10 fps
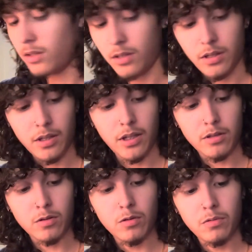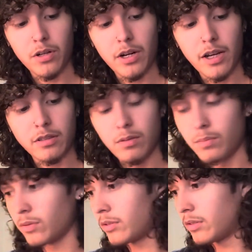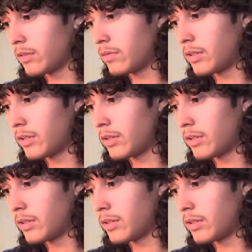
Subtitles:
And then that's over our x component of